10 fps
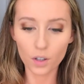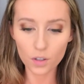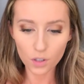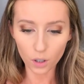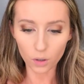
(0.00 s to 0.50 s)

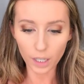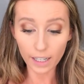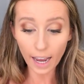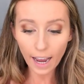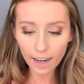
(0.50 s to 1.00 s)
So
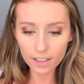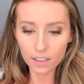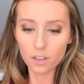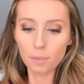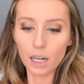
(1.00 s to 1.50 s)
an
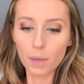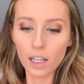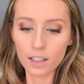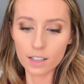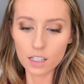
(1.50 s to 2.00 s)
active
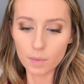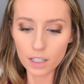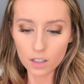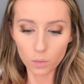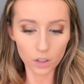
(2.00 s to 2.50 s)
metabolic
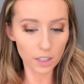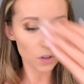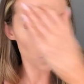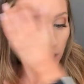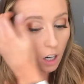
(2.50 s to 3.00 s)
assessment will give
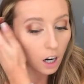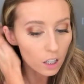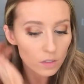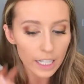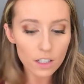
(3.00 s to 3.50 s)
you your
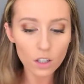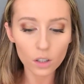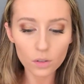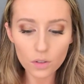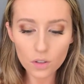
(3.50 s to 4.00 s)
heart rate
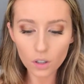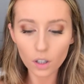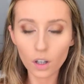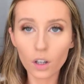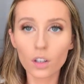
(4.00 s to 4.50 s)
zones.
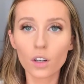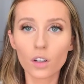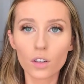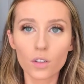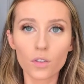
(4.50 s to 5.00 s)

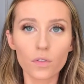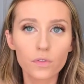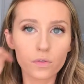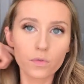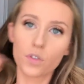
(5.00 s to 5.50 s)

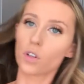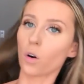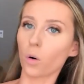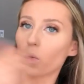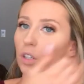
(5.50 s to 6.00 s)

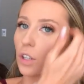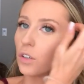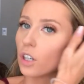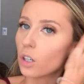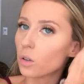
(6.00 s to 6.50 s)
So you
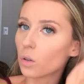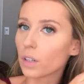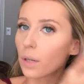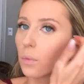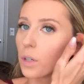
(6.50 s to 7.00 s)
know
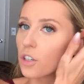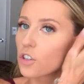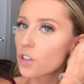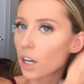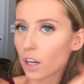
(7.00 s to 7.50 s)
like
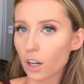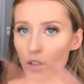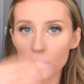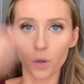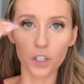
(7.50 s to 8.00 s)
which
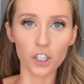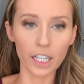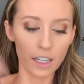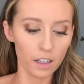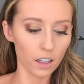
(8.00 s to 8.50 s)
zone you're
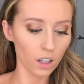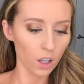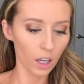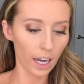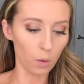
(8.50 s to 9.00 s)
in
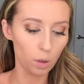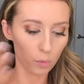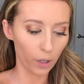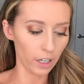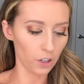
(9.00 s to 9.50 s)
at what
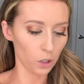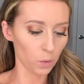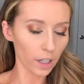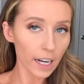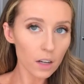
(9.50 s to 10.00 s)
point in your
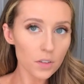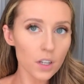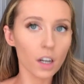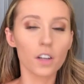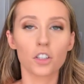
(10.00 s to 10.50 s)

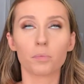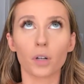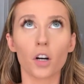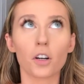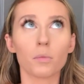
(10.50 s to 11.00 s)
workout to
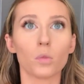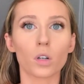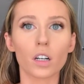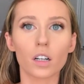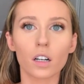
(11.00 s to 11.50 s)
burn
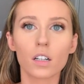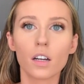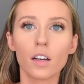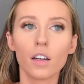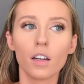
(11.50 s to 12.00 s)
more
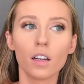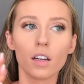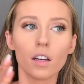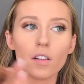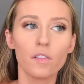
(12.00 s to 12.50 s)

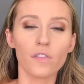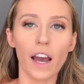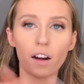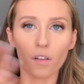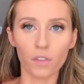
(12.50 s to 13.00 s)

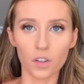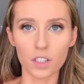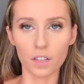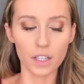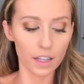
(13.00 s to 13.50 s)
that
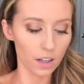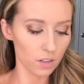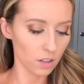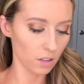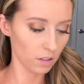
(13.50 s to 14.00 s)
versus everything
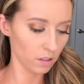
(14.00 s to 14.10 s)
else.